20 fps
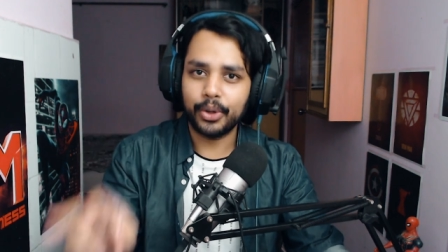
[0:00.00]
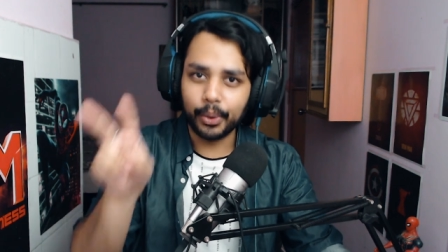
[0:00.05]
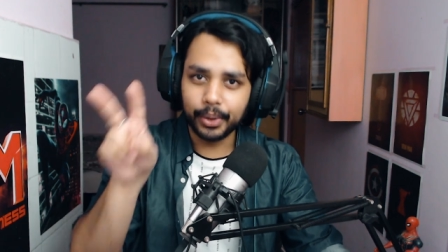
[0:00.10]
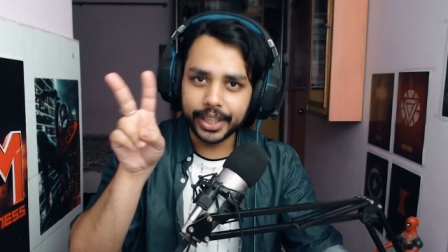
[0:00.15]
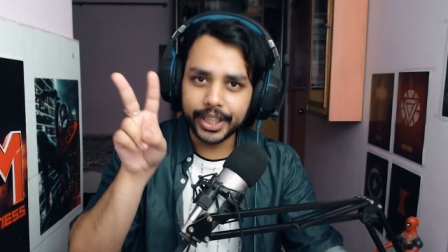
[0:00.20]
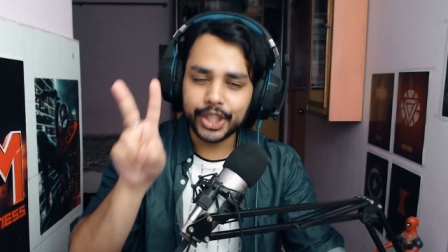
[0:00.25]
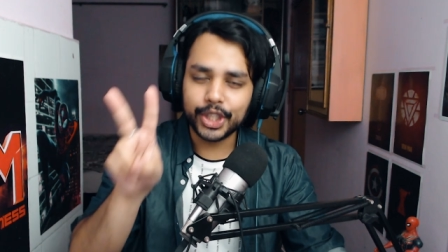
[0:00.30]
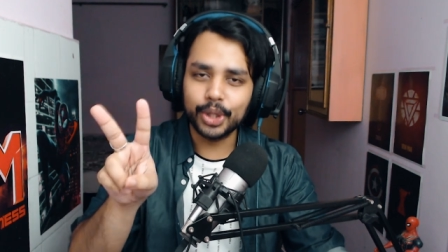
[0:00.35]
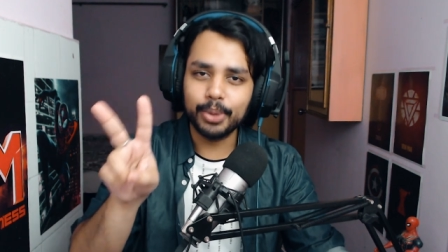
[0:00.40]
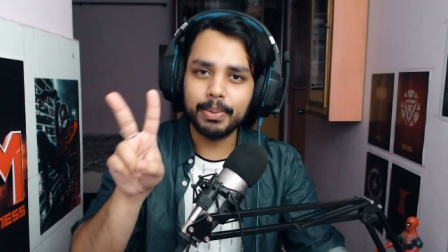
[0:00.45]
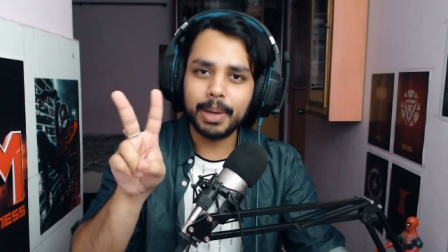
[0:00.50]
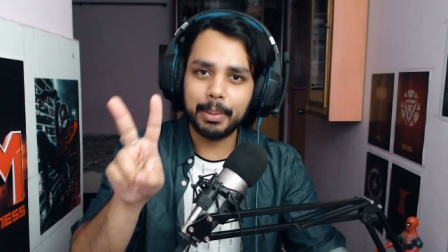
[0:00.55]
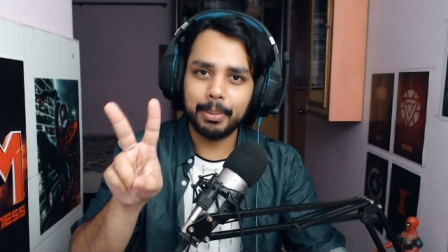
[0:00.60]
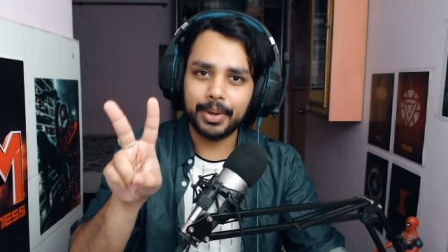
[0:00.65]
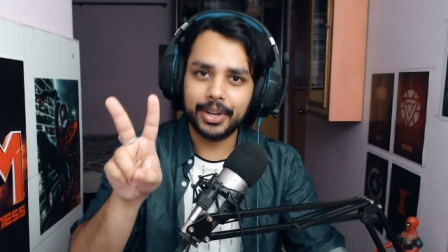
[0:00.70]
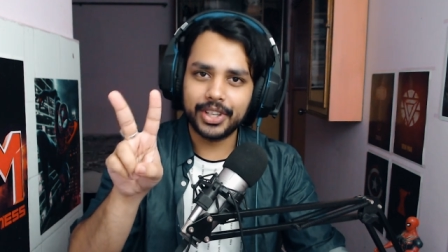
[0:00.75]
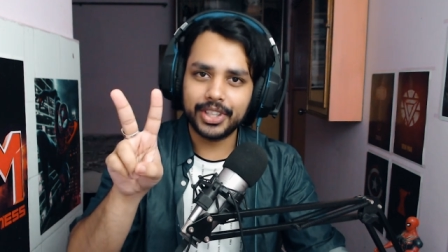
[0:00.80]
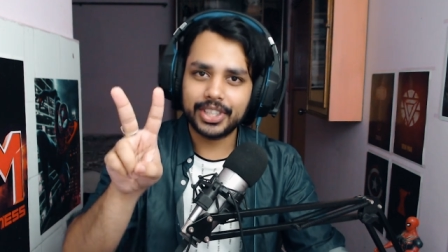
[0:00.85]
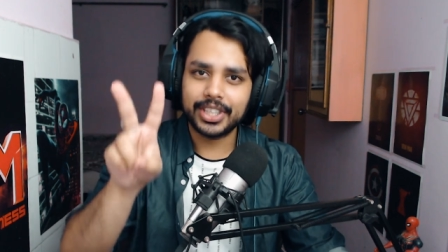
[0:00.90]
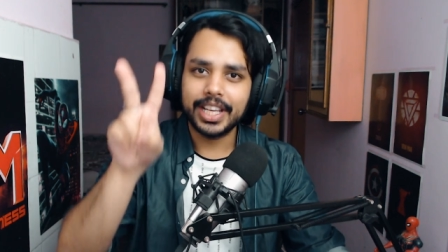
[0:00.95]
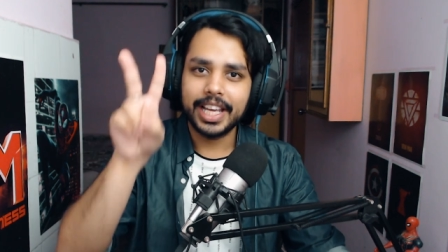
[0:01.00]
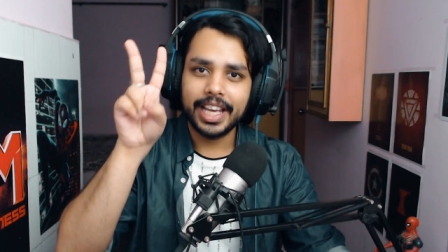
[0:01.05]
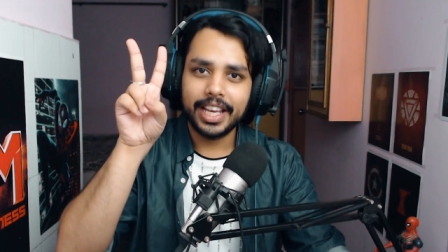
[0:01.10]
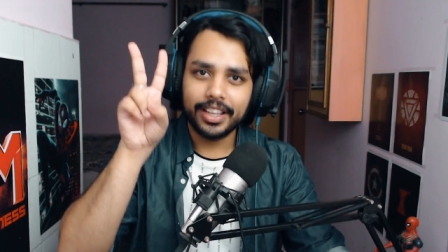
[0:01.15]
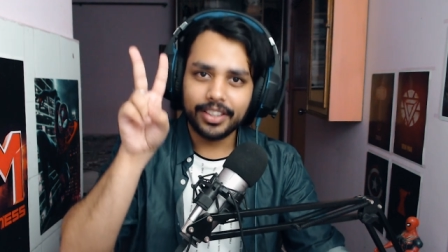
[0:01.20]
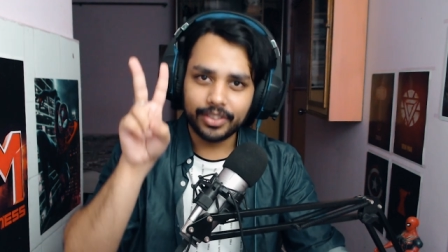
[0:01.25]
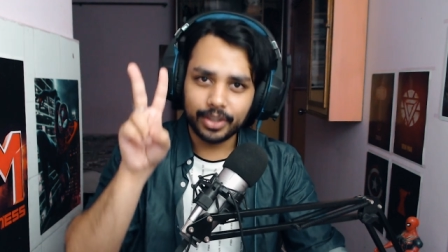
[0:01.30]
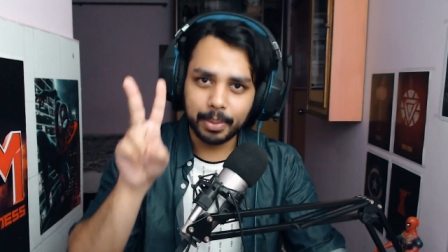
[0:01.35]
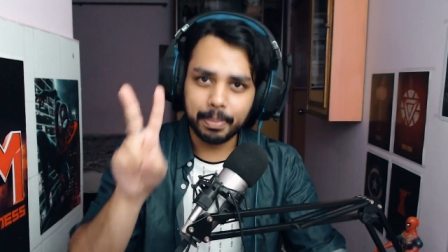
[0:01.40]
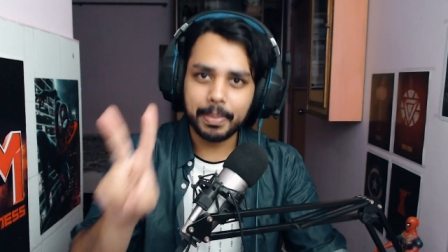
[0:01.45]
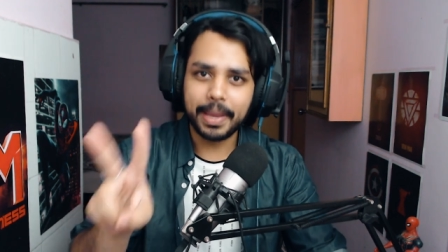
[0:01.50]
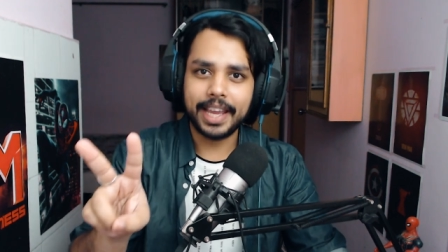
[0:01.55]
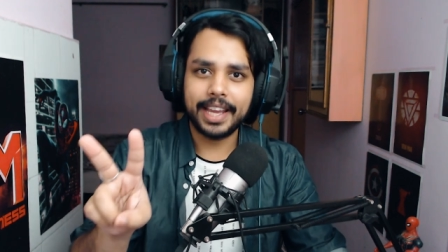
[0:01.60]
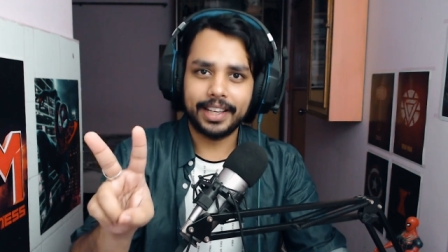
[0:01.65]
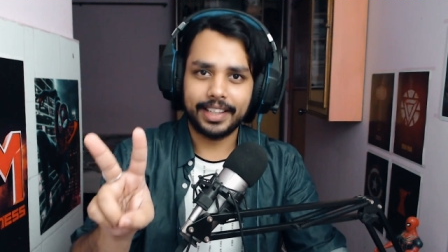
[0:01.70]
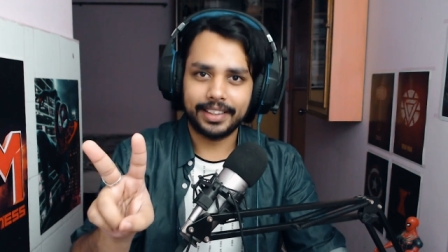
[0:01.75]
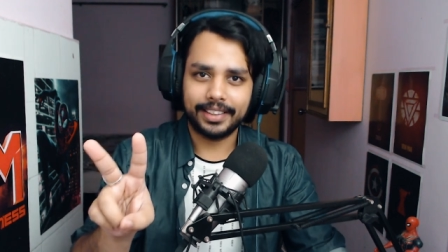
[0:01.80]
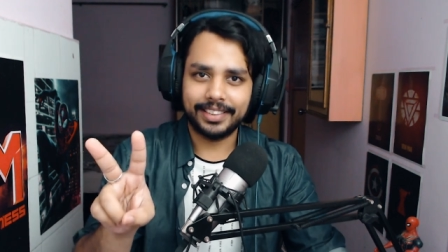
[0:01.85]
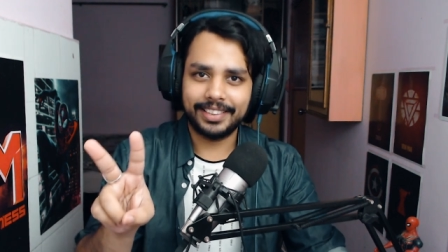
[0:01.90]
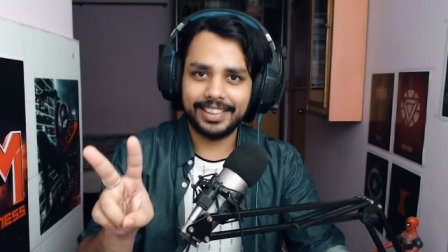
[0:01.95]
Only two members
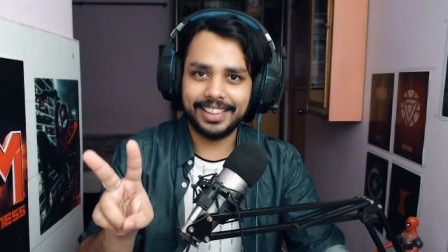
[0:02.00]
remain.